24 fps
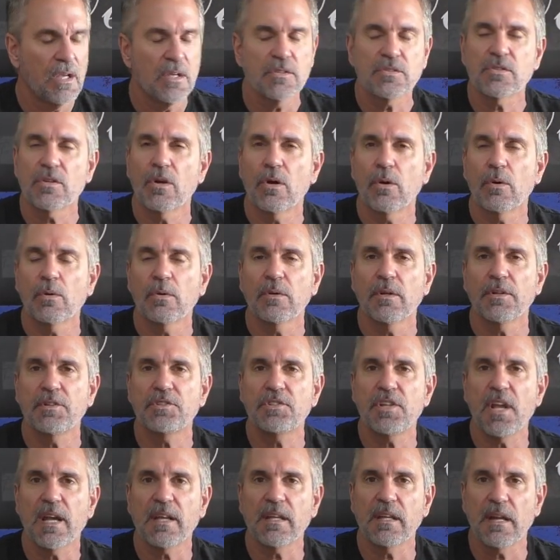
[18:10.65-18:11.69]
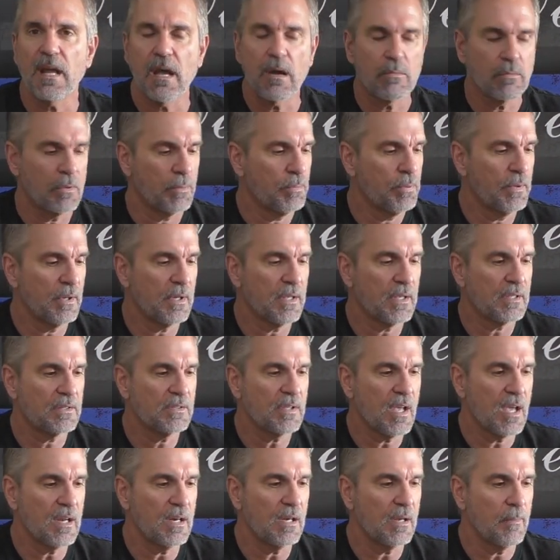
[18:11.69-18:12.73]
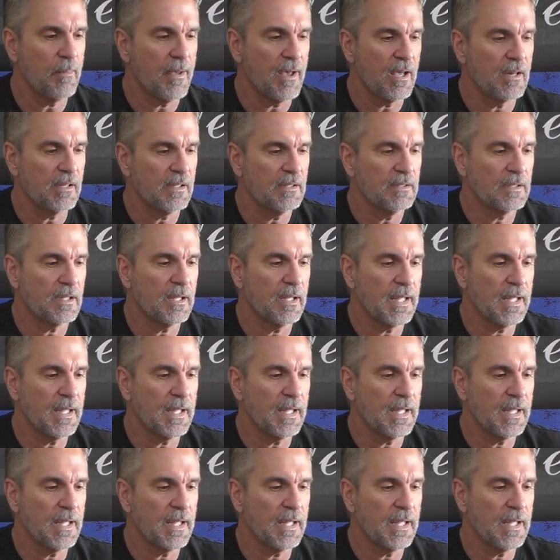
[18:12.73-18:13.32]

So check it out. We're pretty excited about it.